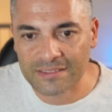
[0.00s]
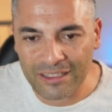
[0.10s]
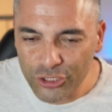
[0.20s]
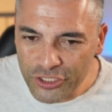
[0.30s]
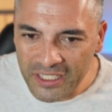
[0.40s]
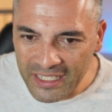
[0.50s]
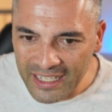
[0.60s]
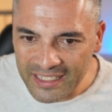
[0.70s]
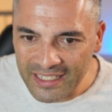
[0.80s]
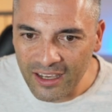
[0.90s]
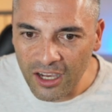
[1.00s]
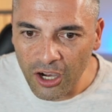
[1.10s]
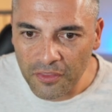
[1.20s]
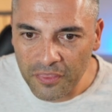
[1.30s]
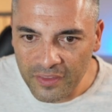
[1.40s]
Now looking at it,
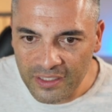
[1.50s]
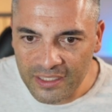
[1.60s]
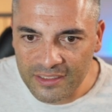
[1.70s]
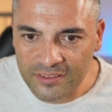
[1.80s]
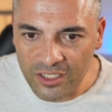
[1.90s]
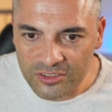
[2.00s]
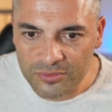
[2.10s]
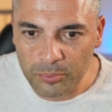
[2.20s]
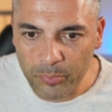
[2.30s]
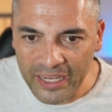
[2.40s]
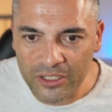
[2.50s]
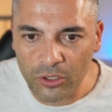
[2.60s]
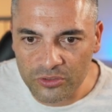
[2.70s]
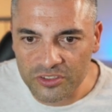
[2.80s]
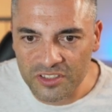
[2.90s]
I think it does back
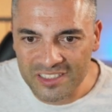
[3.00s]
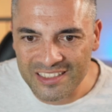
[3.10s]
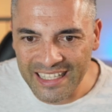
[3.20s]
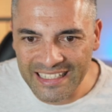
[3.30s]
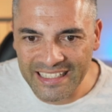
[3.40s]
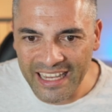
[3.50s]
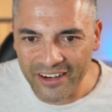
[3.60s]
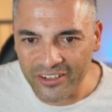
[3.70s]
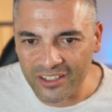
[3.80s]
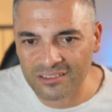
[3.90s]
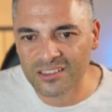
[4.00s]
onto this lake area.